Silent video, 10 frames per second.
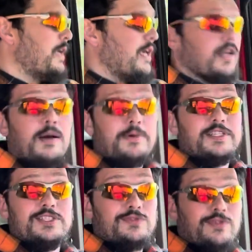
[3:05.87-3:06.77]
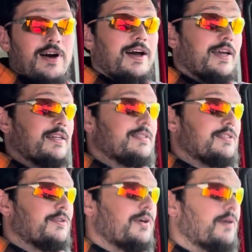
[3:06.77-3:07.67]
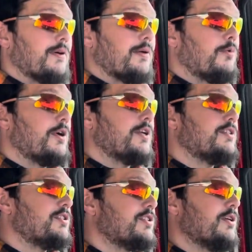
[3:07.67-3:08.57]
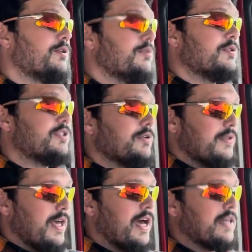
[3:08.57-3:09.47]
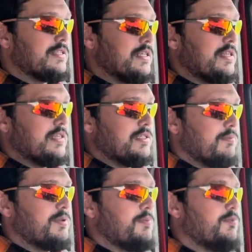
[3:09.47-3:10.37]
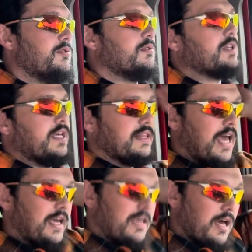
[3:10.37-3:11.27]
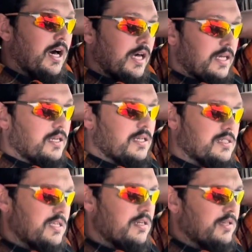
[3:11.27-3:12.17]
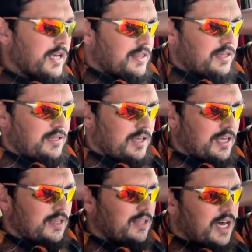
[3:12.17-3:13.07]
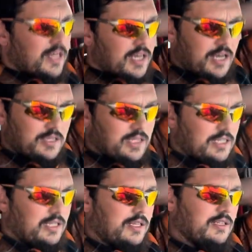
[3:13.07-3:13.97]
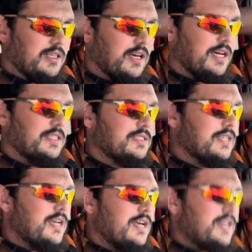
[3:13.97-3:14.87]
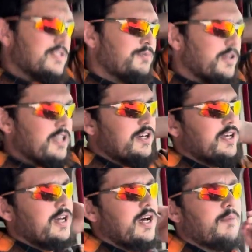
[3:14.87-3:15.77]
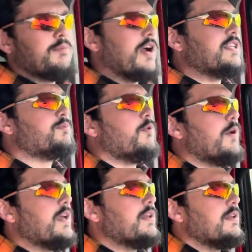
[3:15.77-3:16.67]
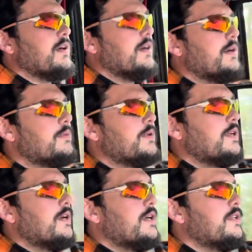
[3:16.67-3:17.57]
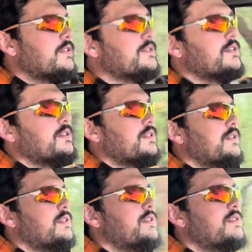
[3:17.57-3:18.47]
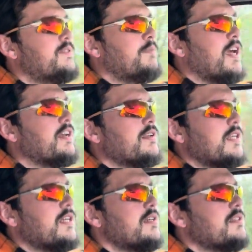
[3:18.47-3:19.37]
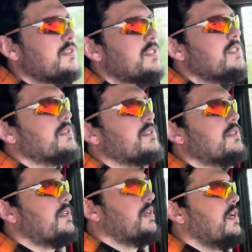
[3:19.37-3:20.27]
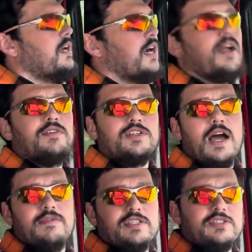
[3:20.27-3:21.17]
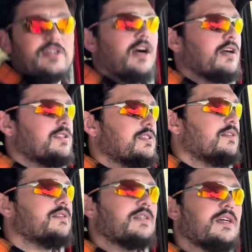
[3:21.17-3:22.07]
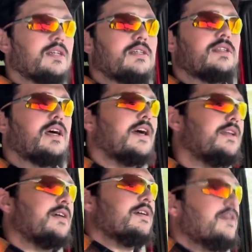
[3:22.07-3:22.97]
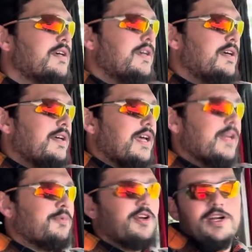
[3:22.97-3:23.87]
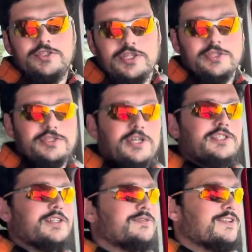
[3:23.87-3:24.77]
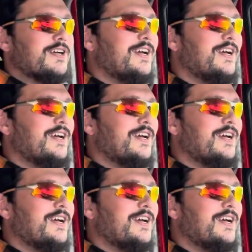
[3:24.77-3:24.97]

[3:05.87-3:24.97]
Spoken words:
it operates just fine. So I wanted to show that, because I think some people get that gun because like a lot of the Kel-Tec guns, it's a pretty good price point and whatnot. There's a little spider there. Jeez. I never drive this truck, so I had to put it on a trickle charger for